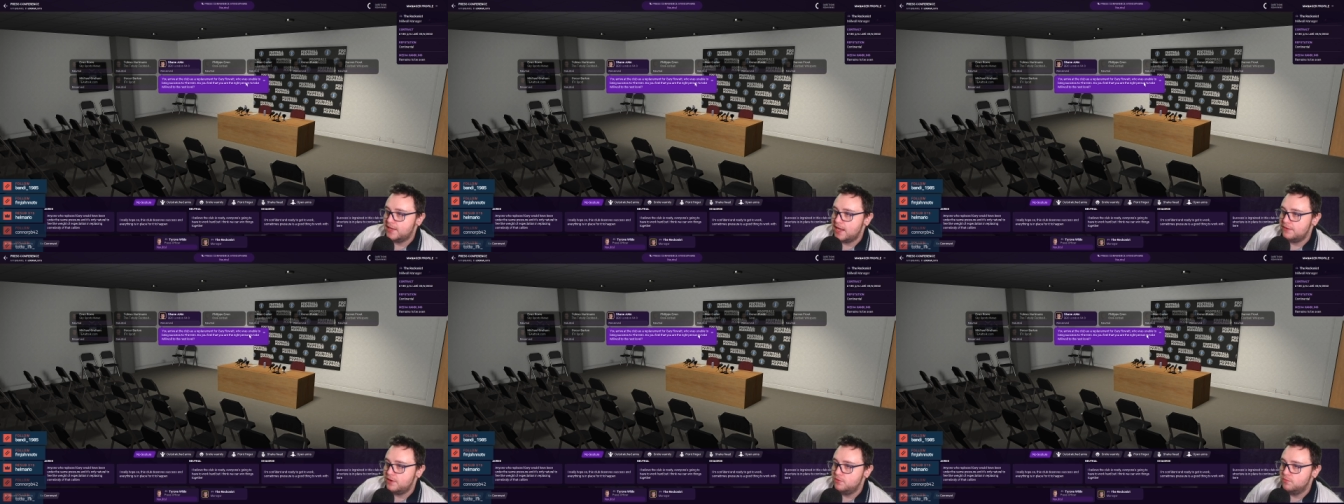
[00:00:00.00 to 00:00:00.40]

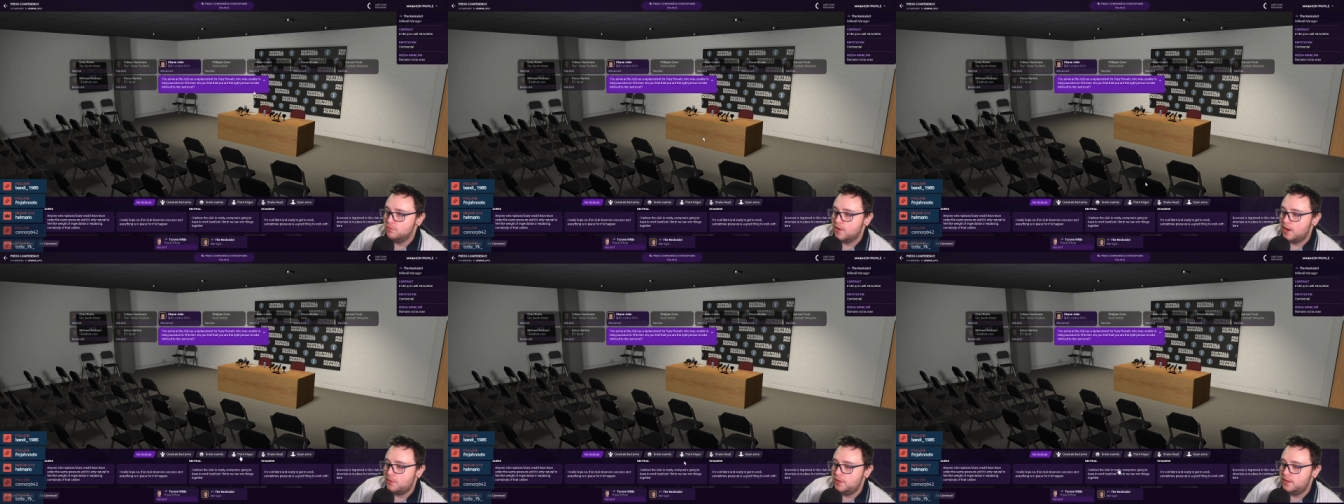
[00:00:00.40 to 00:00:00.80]
Gary
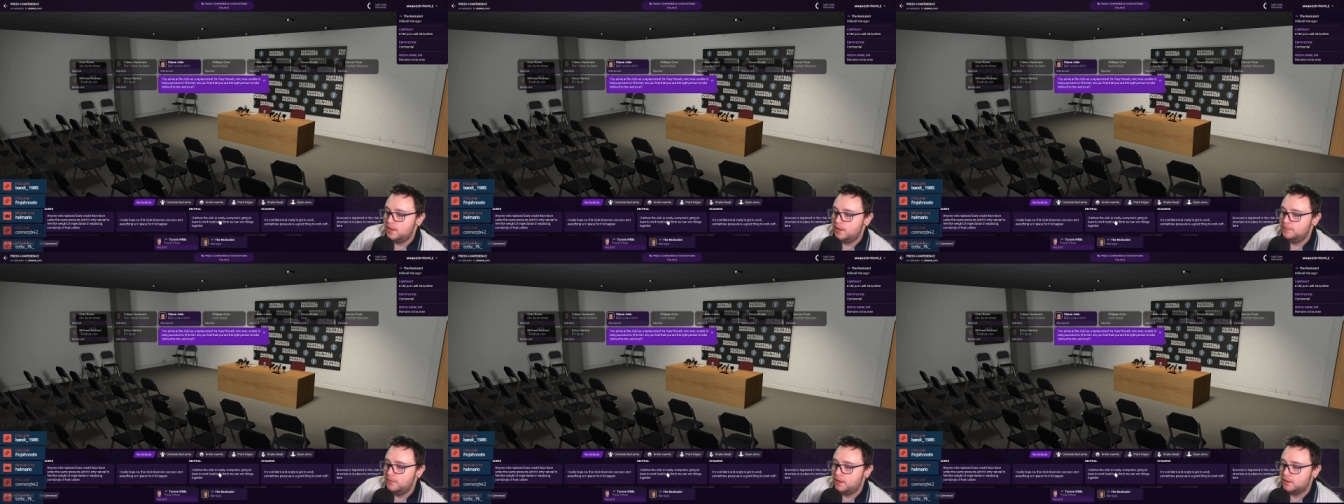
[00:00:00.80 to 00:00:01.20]
Rowett.
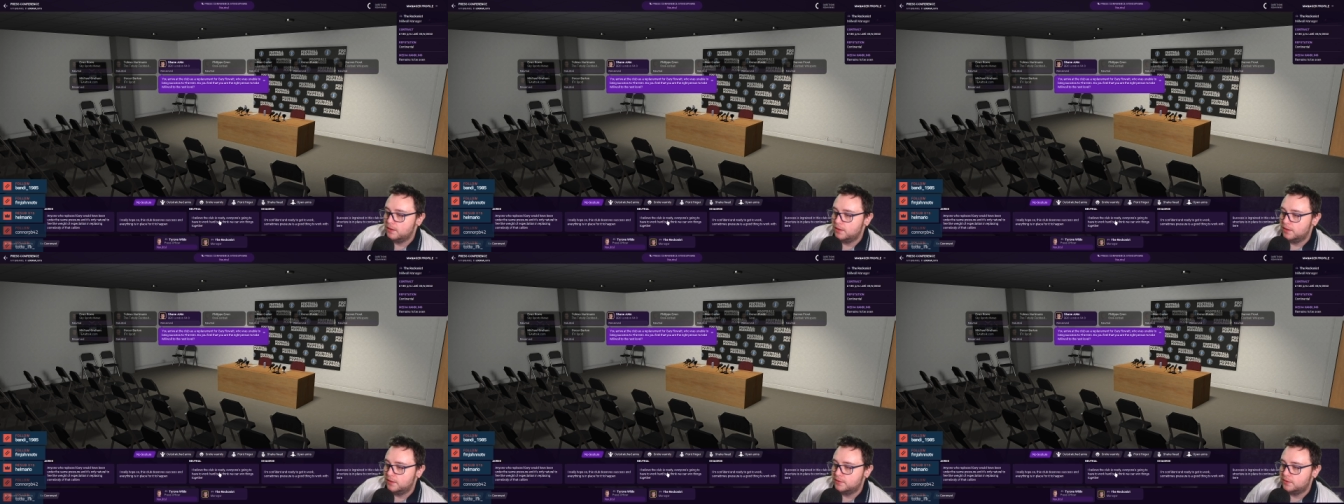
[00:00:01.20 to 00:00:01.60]
I'm not
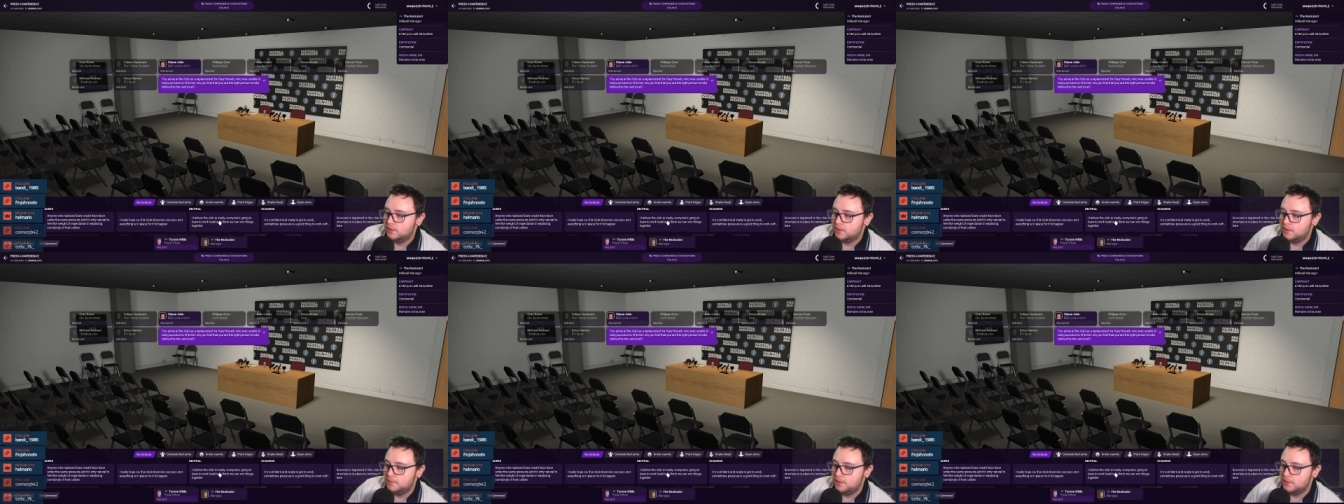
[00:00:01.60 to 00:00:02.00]
going to
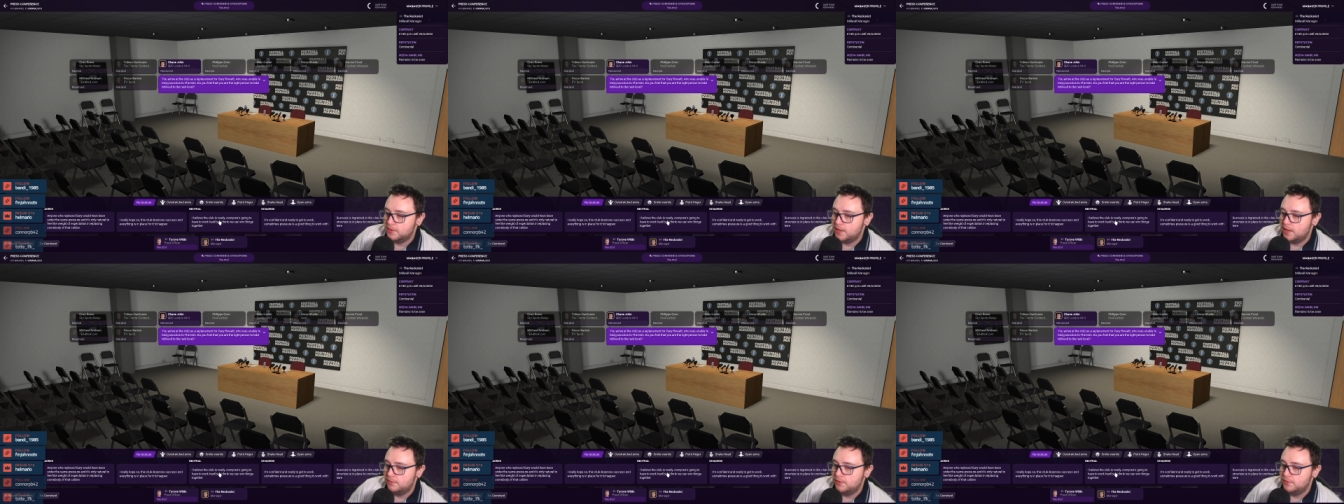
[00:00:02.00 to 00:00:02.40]
talk about
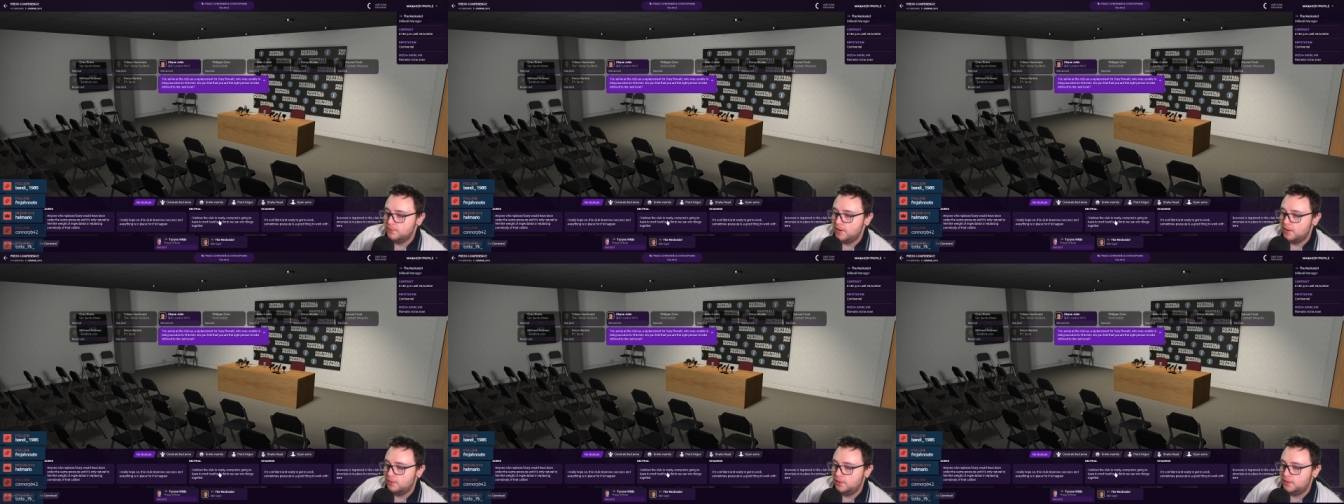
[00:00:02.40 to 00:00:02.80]
Gary
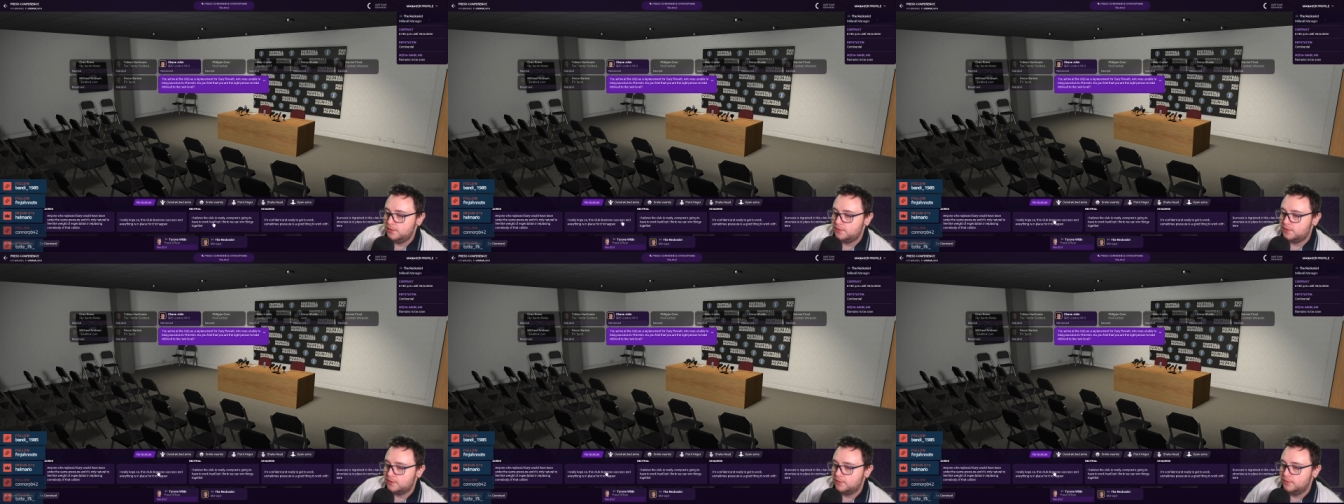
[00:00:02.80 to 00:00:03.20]

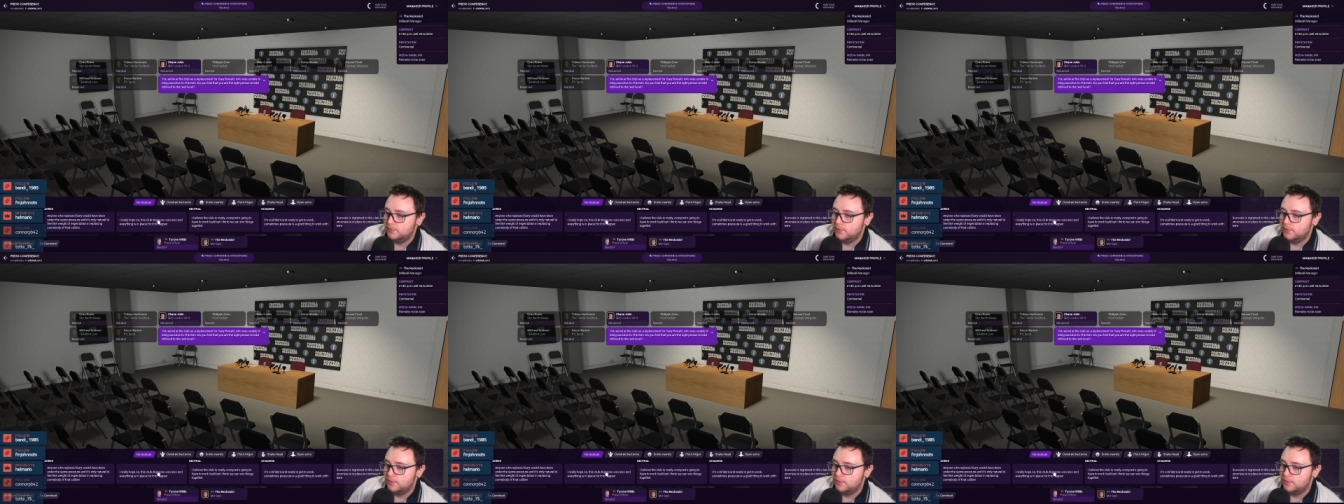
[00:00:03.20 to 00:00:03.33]
Rowett.